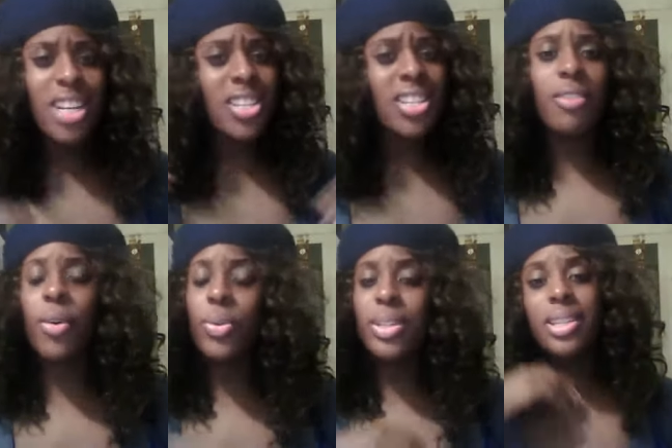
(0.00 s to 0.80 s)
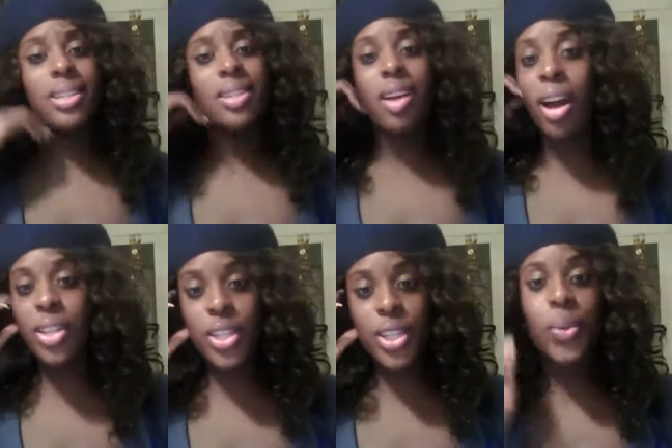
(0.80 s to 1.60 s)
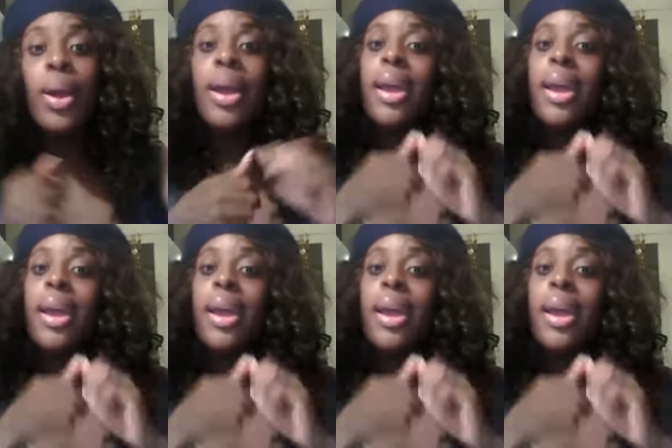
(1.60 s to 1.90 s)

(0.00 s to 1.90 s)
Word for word: I just need a phone to talk to you,